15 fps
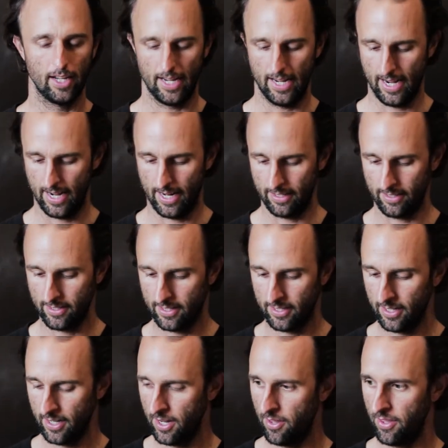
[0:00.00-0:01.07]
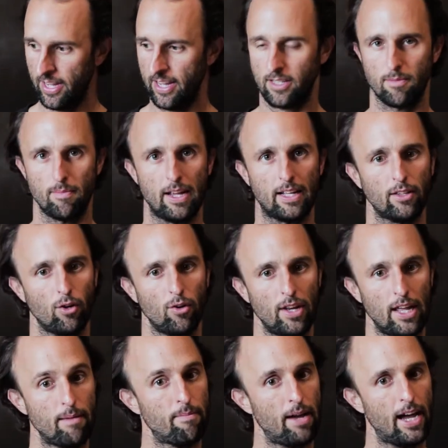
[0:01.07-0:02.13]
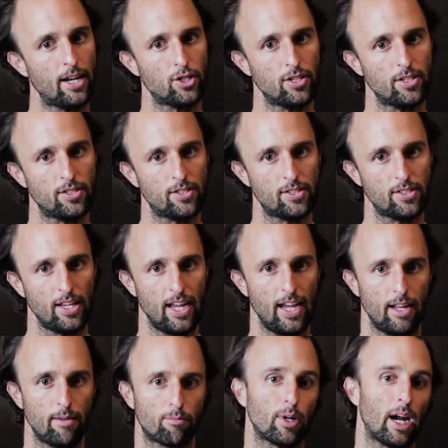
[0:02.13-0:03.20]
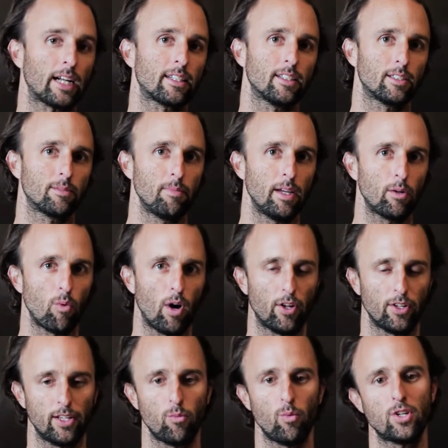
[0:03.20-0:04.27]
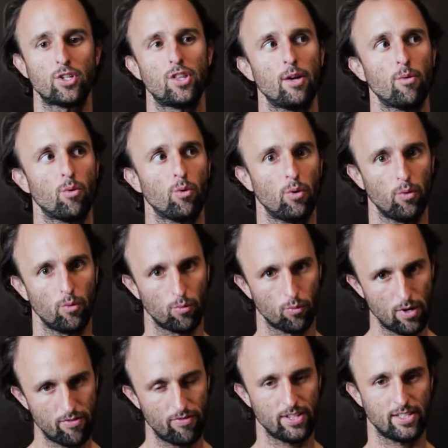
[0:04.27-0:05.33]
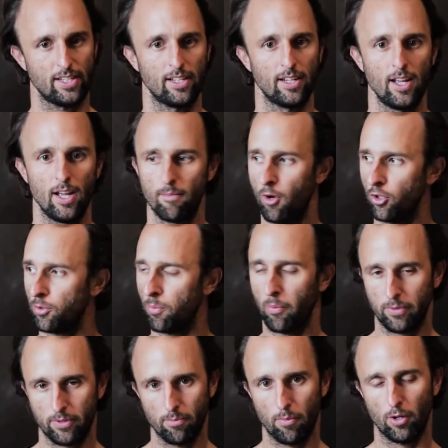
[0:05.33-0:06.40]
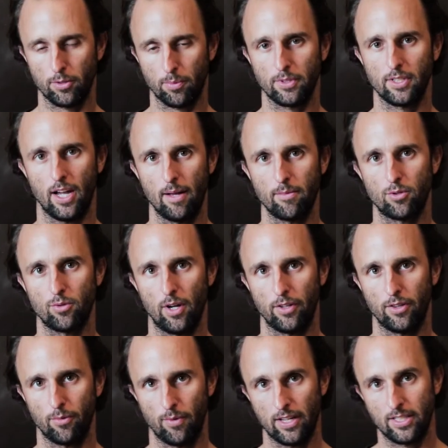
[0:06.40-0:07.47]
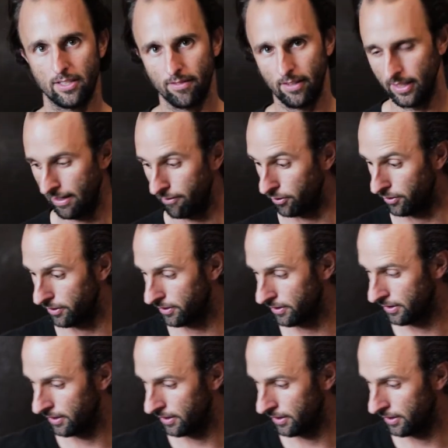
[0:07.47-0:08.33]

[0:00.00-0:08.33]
and they get to make little name badges and practice MIG welding, which they will revisit multiple times throughout the rest of the levels.